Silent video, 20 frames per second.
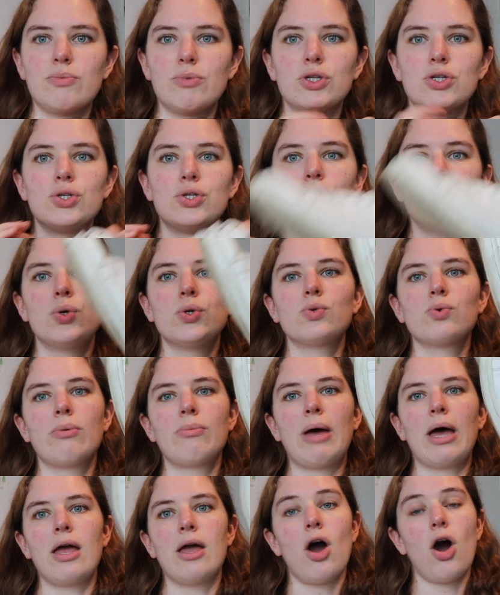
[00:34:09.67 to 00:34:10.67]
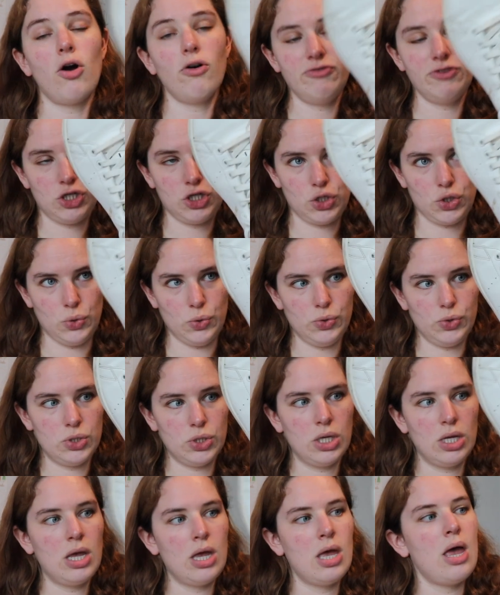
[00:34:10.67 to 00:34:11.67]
But those were my office shoes,